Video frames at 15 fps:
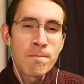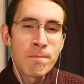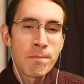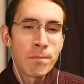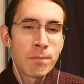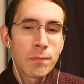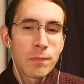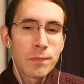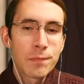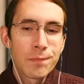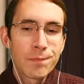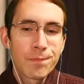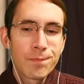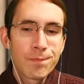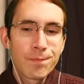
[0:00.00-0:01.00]
Hmm.
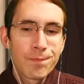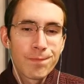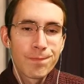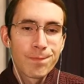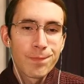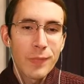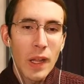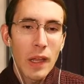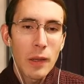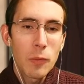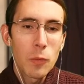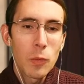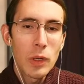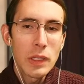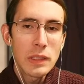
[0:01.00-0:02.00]

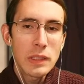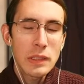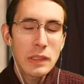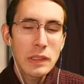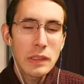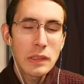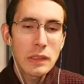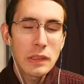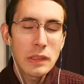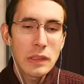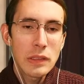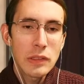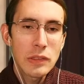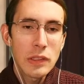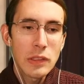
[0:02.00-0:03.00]
I want
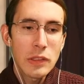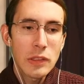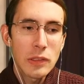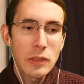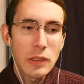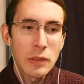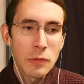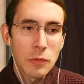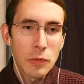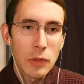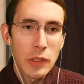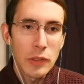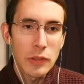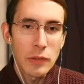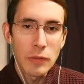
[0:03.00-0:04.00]
a sentinel in
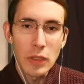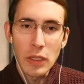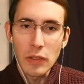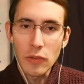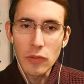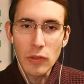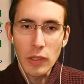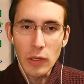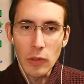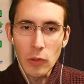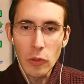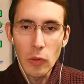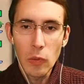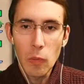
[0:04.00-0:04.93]
front of Lysander.